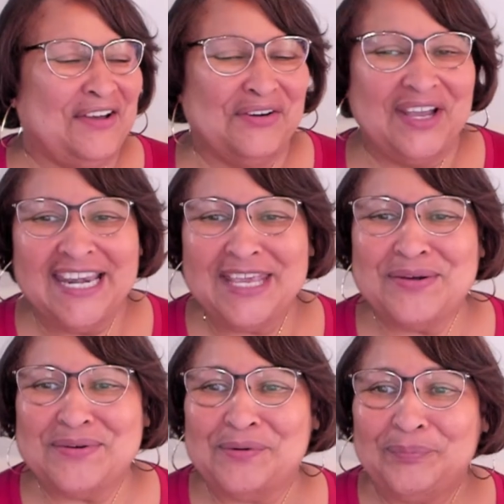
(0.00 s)
so,
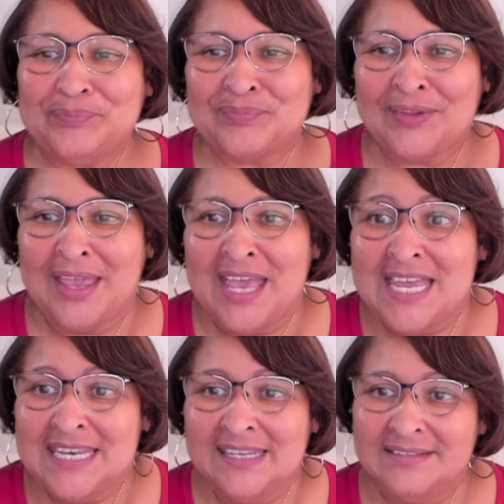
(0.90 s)
anywho,
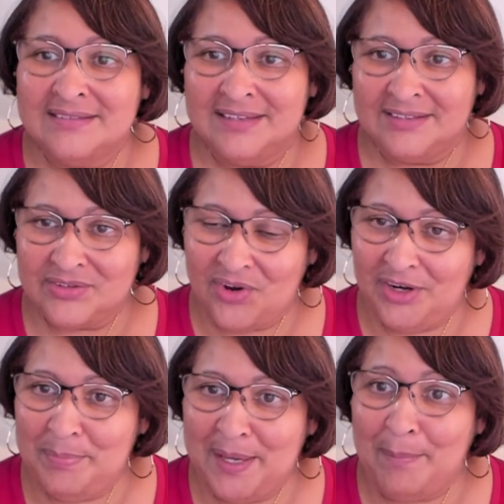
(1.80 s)
it's
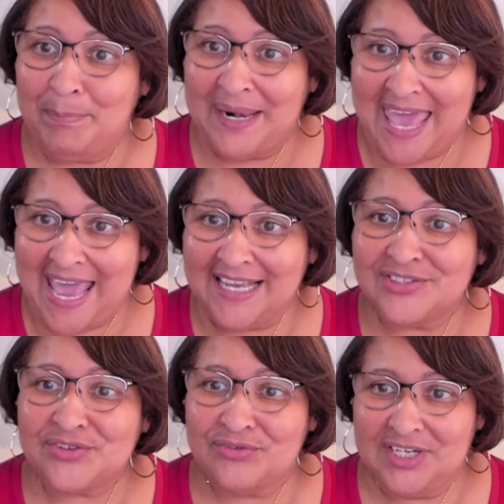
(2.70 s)
going to be a black
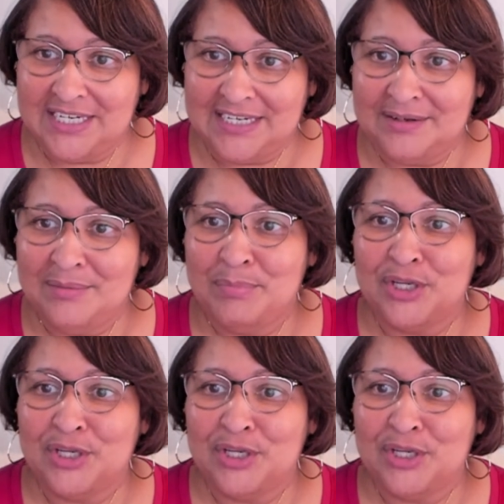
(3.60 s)
screen,